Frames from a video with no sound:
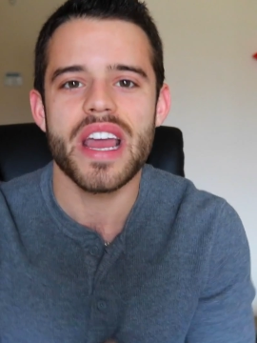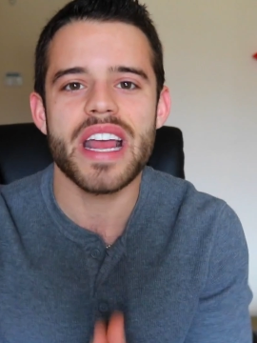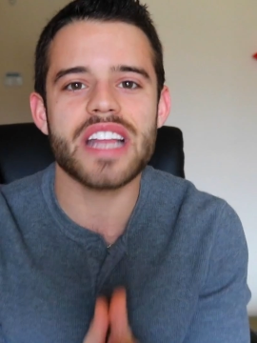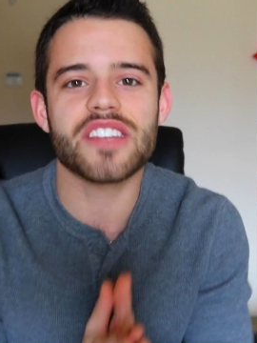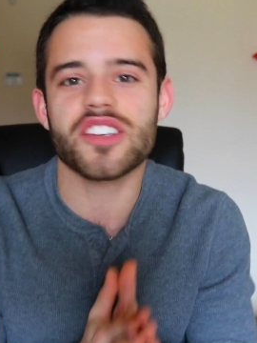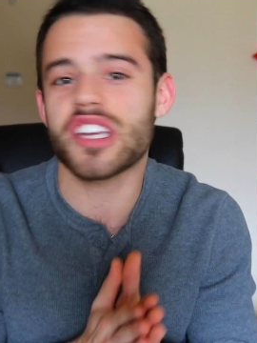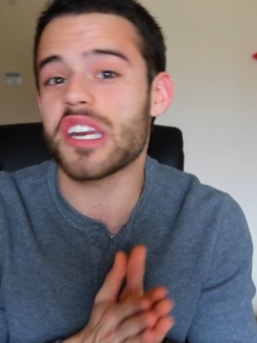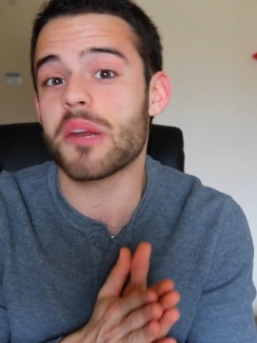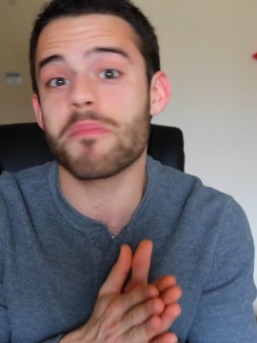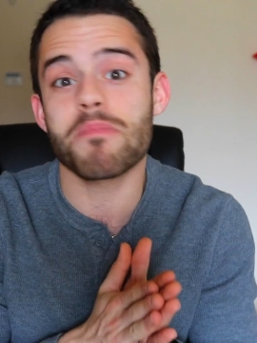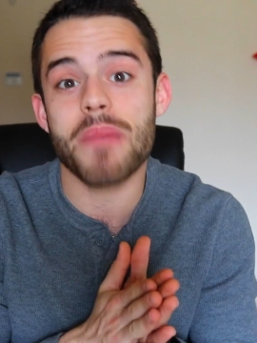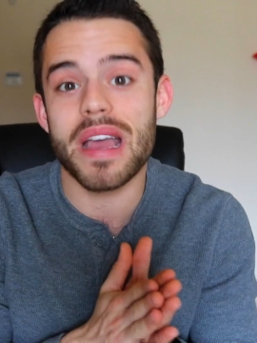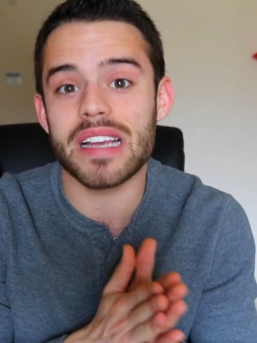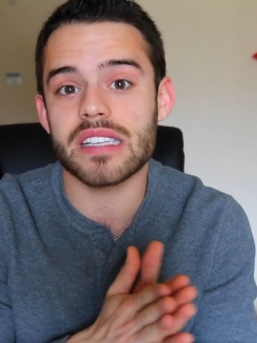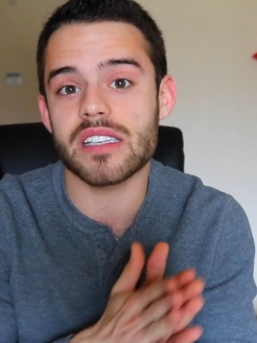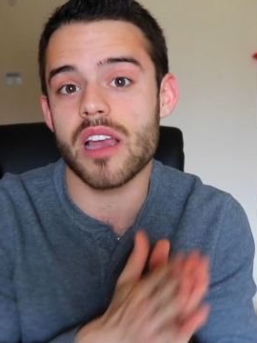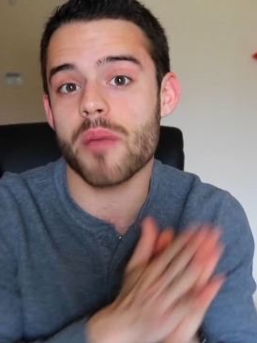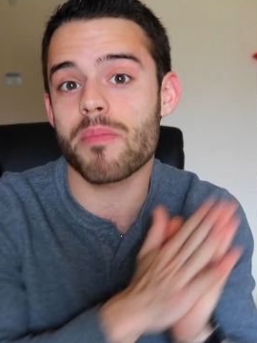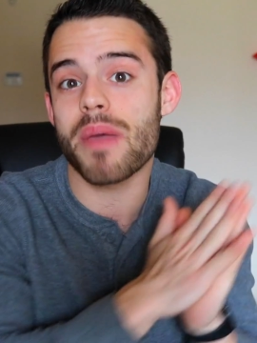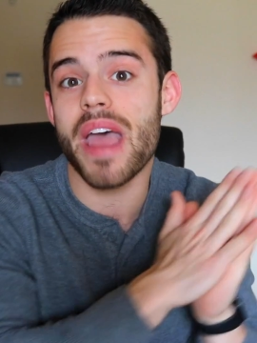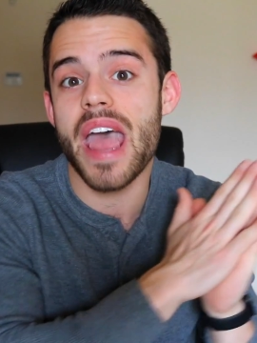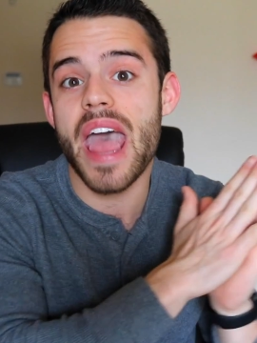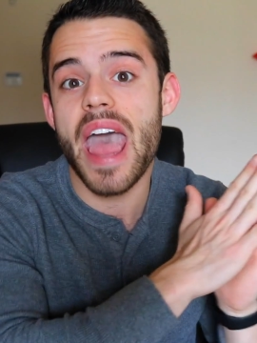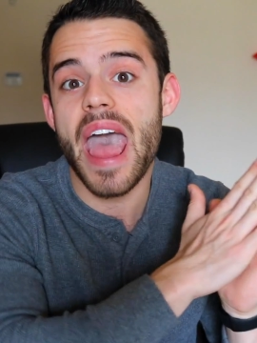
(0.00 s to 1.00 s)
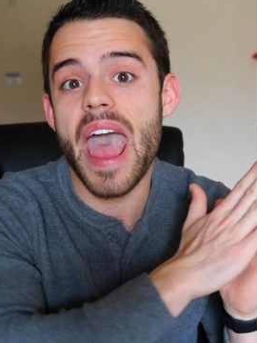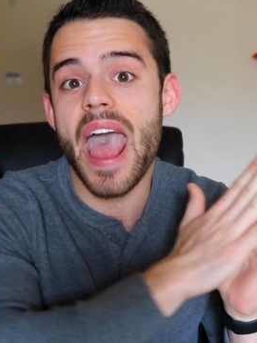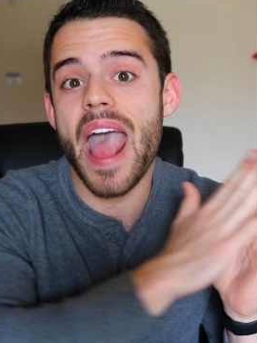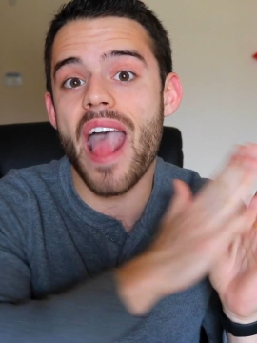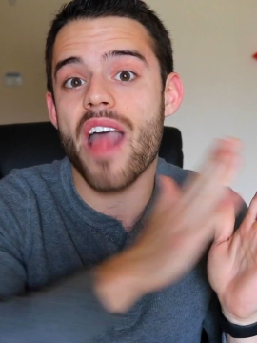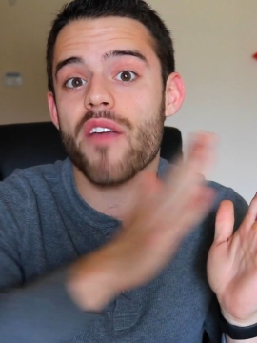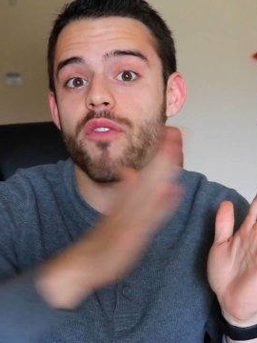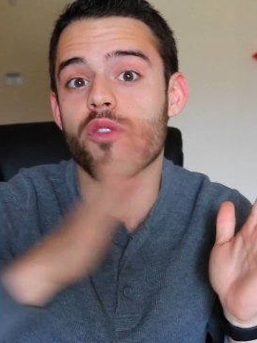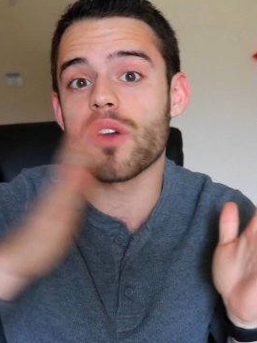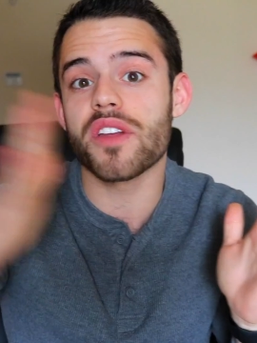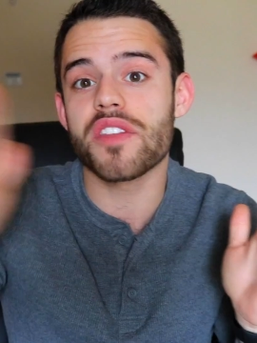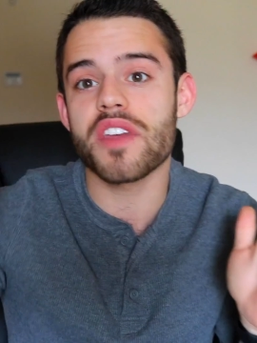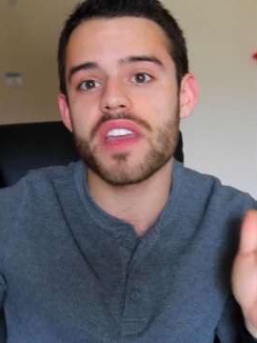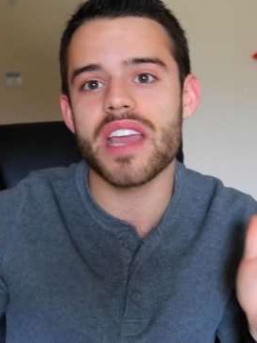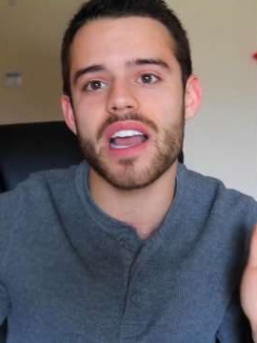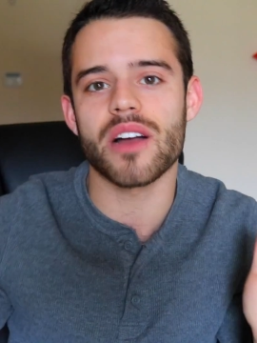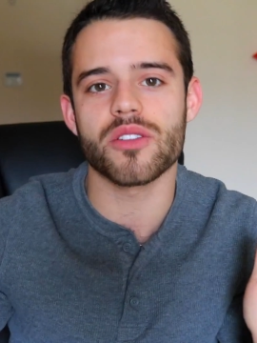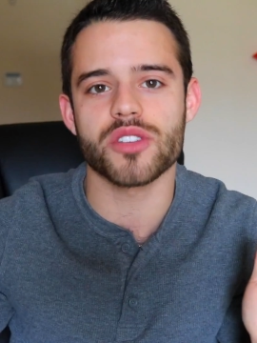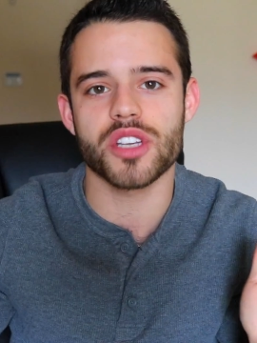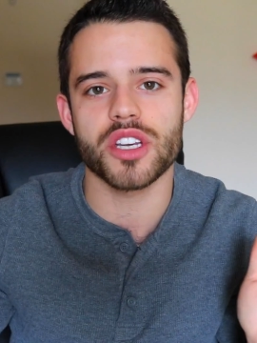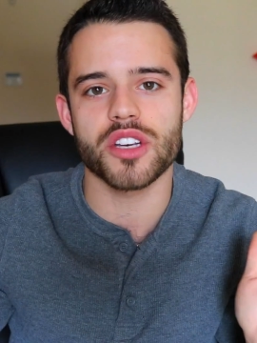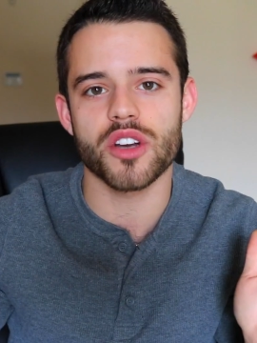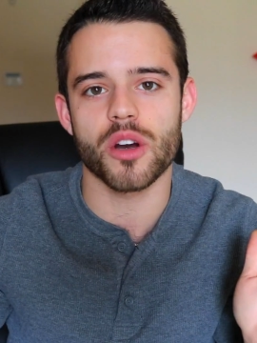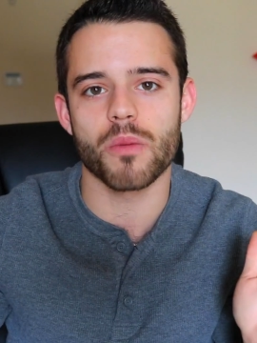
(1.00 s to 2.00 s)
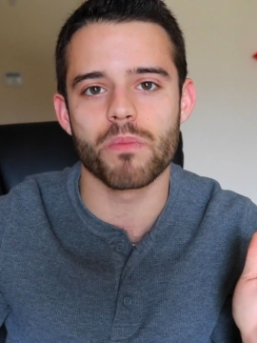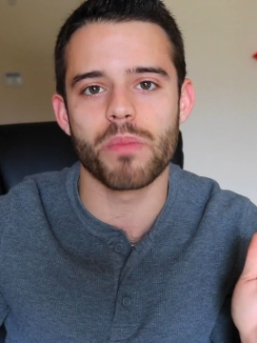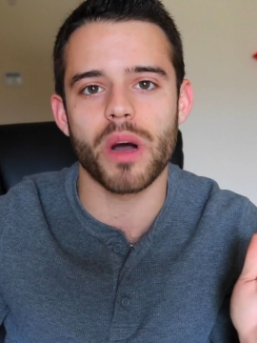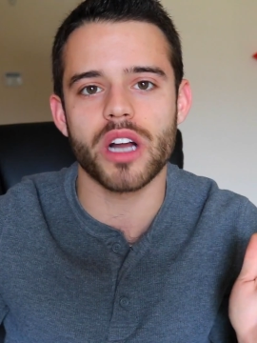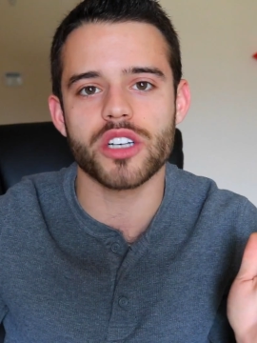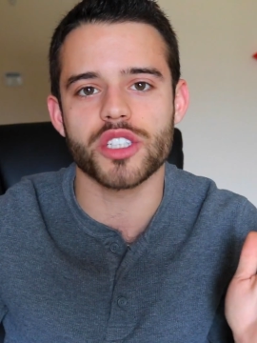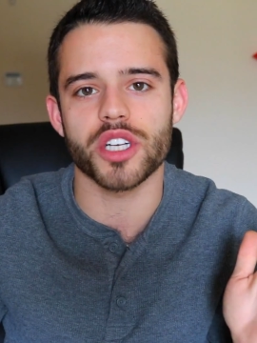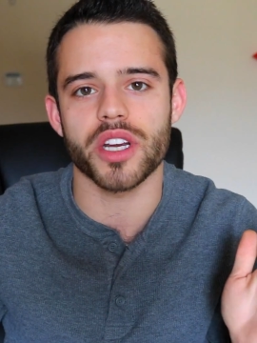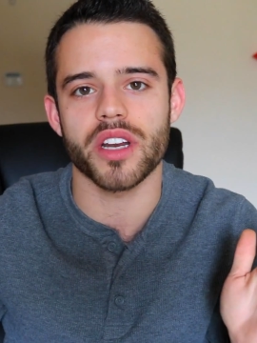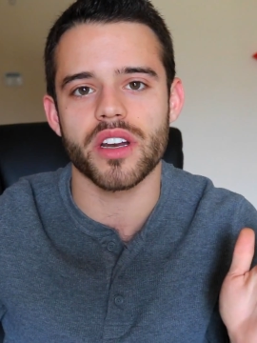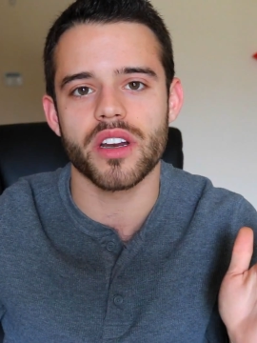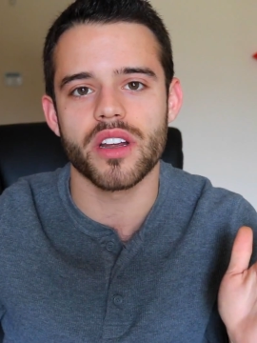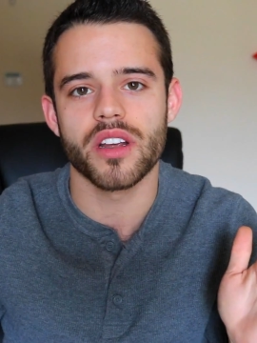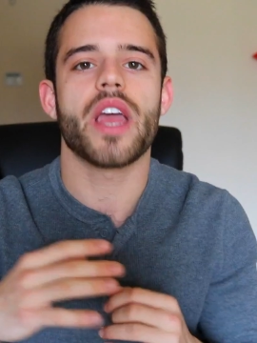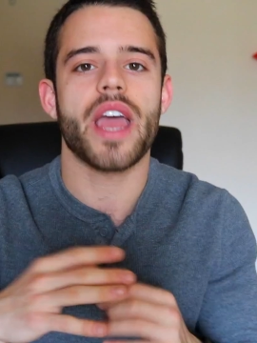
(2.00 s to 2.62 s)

It's going to mess up everything else in your budget,